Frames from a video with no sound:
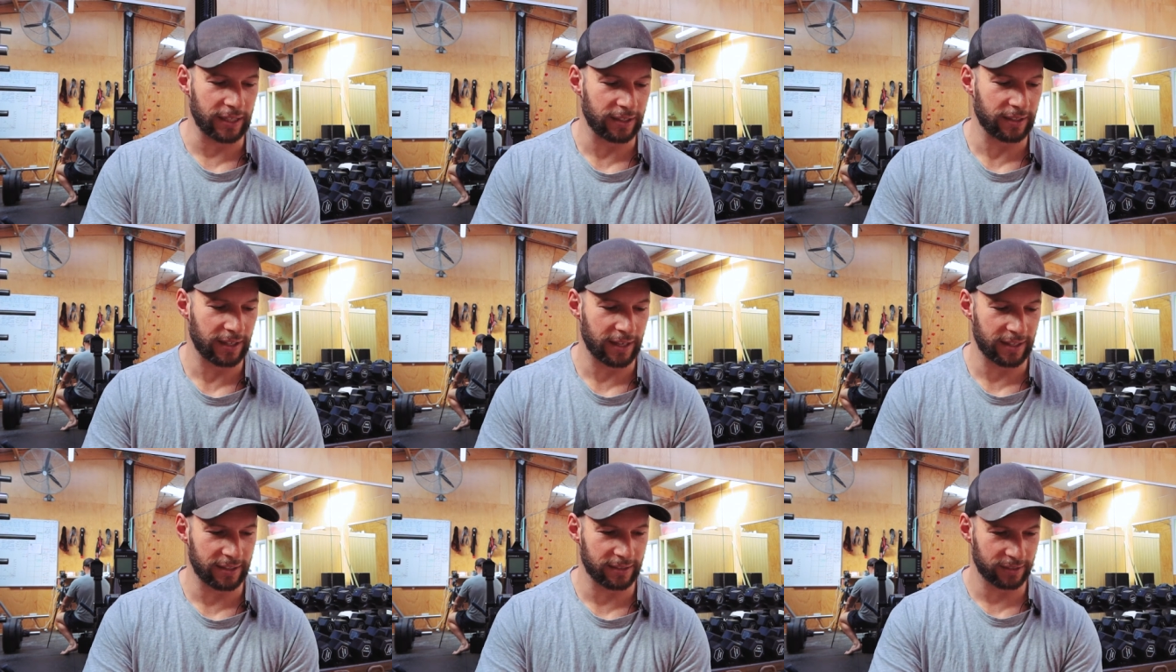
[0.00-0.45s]

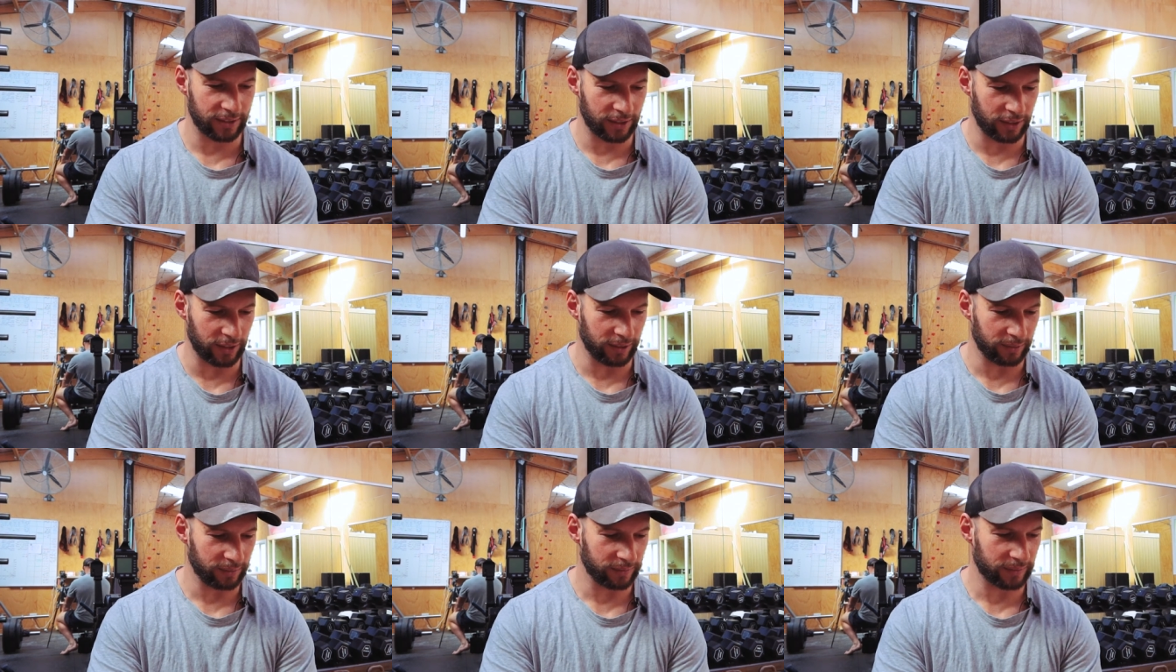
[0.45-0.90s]
And, and
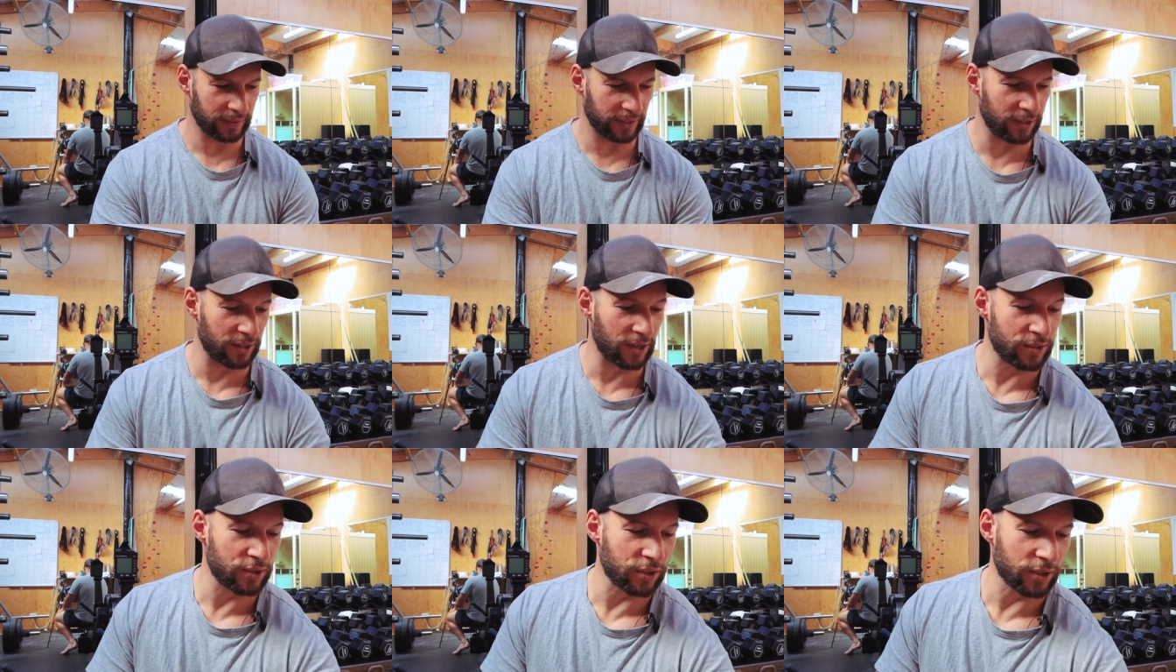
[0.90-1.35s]
you know,
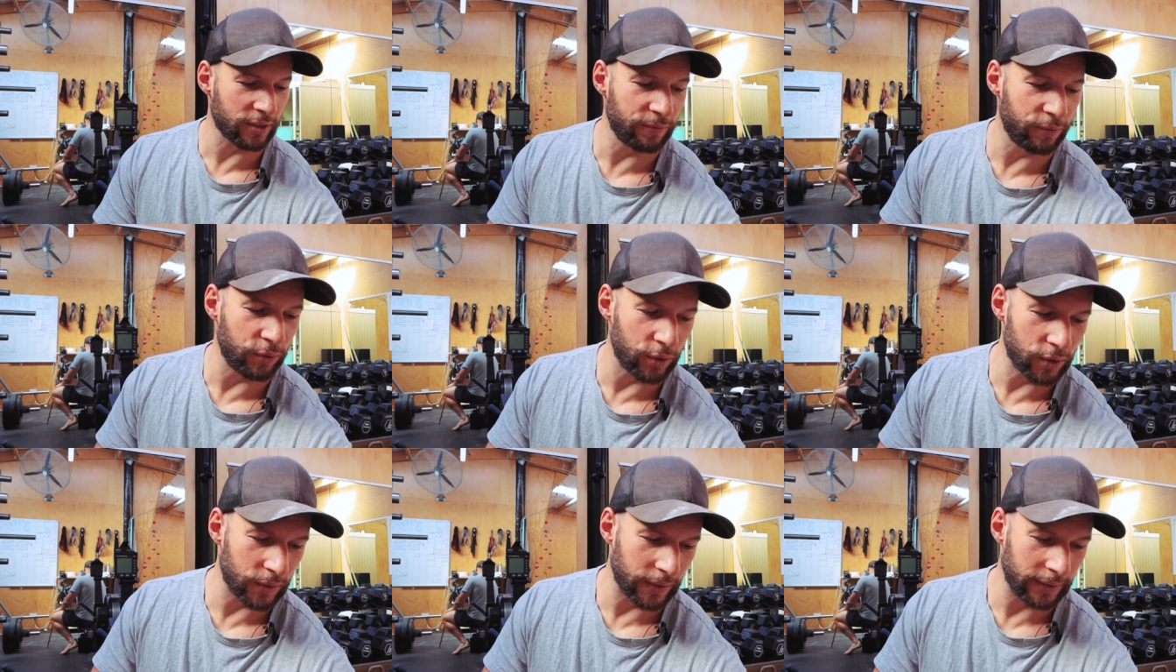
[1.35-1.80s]
I, I was looking
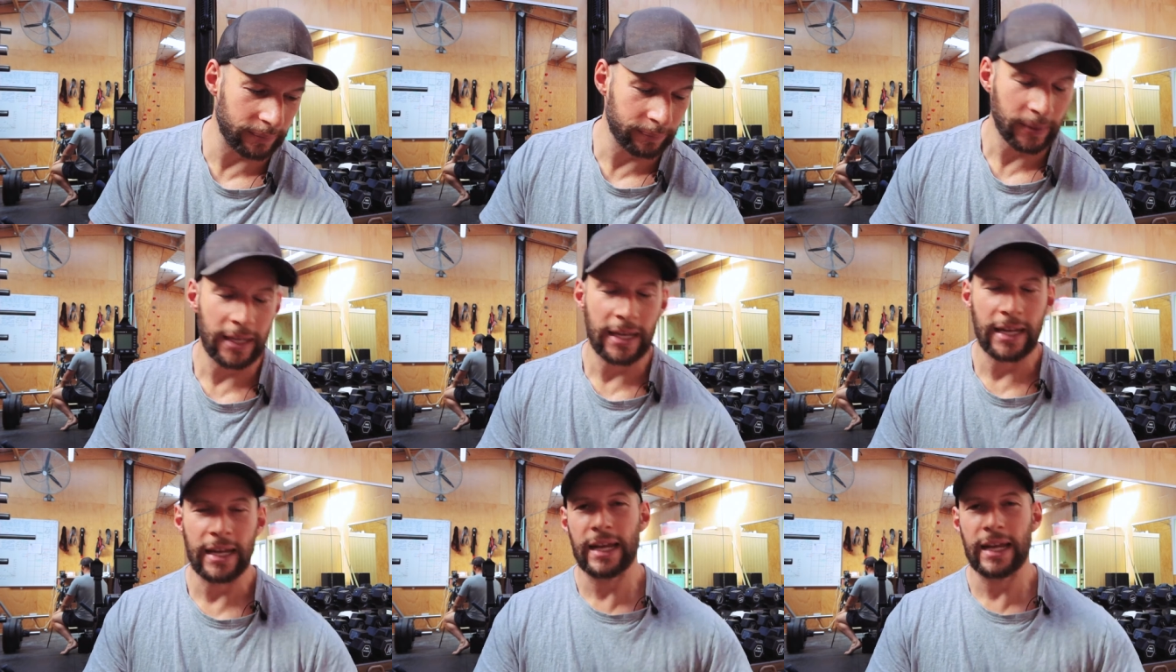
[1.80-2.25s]
forward to it.